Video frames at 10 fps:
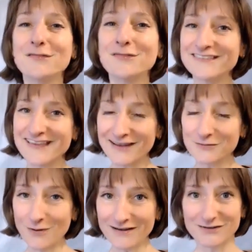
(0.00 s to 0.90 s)
The
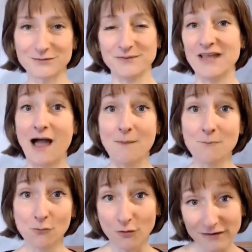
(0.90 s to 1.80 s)
second one could be
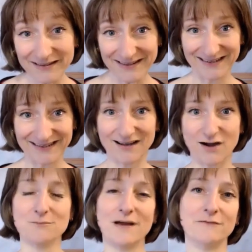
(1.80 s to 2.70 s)
I'm working
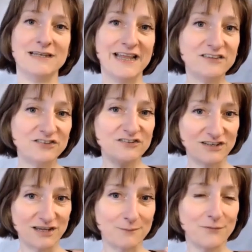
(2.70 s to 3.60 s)
on my
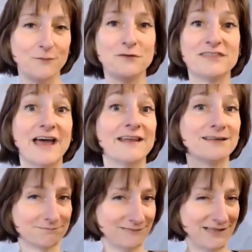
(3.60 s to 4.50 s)
relationship with that
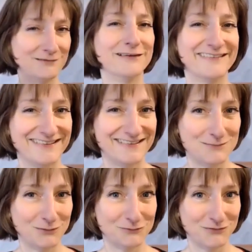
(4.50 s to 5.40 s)

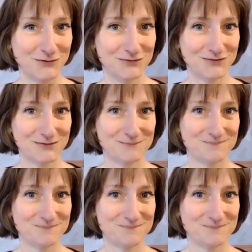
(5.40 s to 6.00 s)
irresistible food.